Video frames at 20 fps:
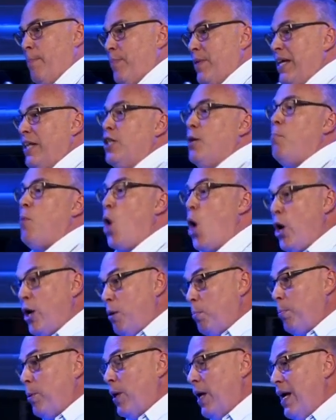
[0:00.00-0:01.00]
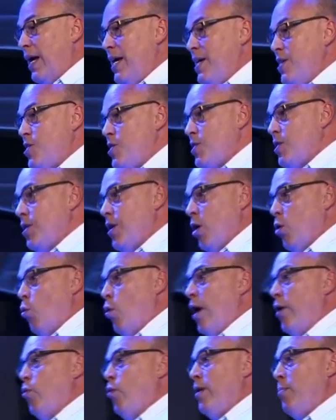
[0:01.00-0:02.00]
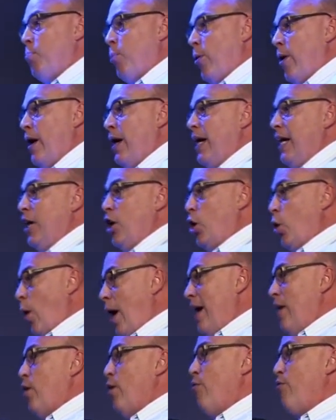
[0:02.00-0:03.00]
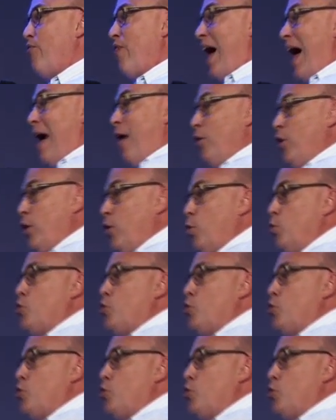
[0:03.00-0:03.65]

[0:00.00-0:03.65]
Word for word: in the marketplace when we bring greater value